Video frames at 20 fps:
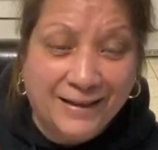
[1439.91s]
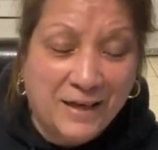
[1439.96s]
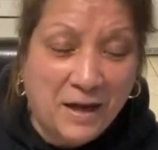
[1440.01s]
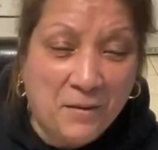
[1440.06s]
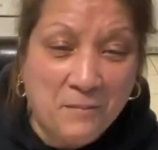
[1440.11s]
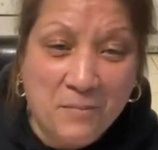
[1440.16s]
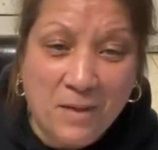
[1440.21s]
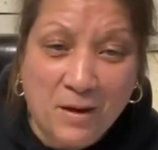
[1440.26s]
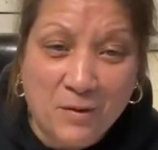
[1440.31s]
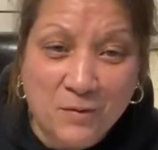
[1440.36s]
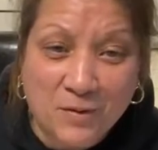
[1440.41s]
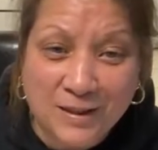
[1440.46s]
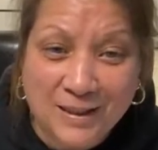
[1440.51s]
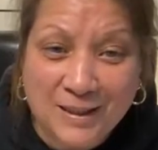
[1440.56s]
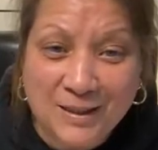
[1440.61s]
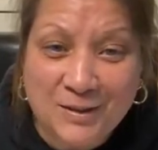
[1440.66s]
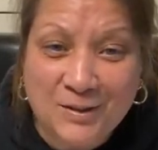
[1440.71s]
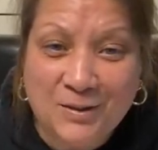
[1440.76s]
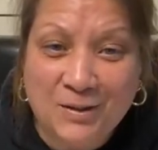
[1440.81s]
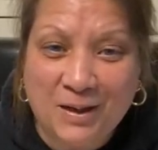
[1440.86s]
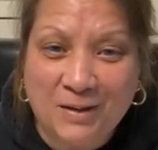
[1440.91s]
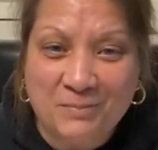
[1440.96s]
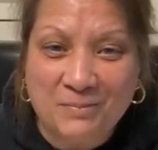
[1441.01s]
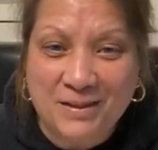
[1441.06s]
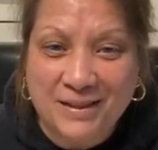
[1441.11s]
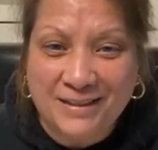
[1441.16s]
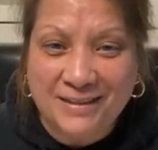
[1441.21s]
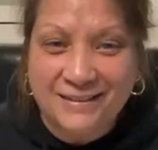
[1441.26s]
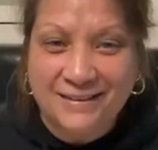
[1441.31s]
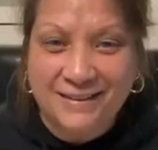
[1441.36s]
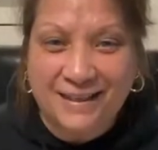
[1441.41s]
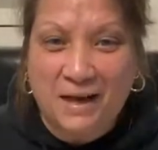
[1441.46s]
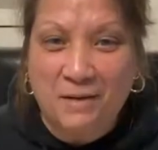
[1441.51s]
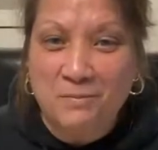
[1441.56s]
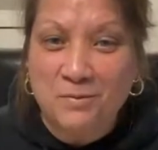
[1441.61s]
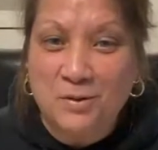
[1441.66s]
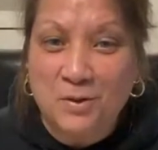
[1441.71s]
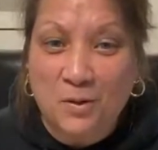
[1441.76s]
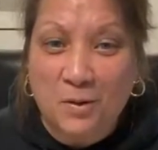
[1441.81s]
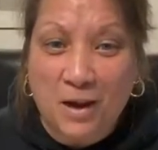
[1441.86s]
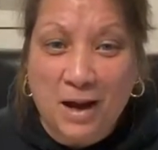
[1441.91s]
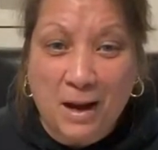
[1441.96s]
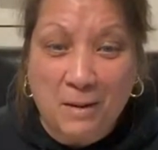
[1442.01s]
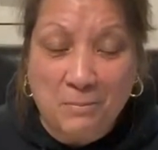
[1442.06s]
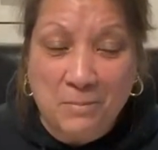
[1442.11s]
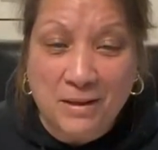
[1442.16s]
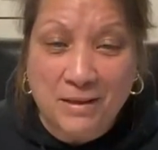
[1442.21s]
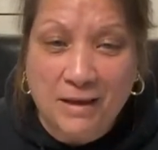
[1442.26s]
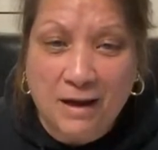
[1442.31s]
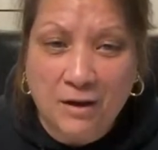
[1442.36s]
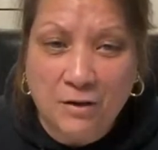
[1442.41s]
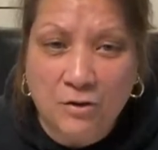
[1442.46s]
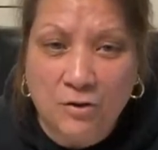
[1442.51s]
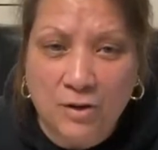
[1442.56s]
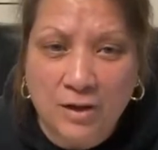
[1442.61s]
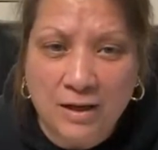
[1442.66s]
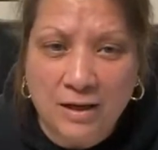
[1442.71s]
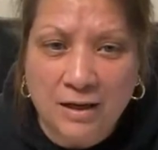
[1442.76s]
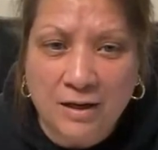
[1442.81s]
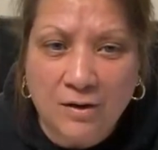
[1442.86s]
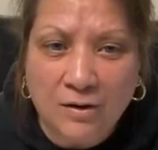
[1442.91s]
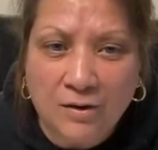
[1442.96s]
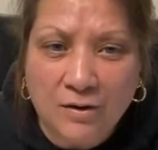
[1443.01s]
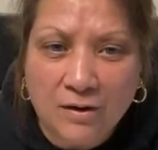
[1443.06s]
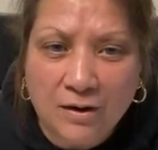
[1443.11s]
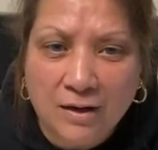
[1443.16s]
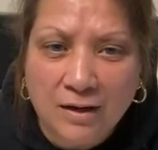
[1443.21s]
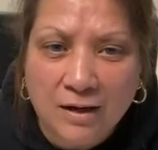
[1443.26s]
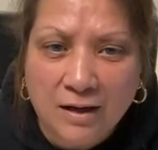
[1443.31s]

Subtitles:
I'm not really sure. I mean, I'm so happy that you're here.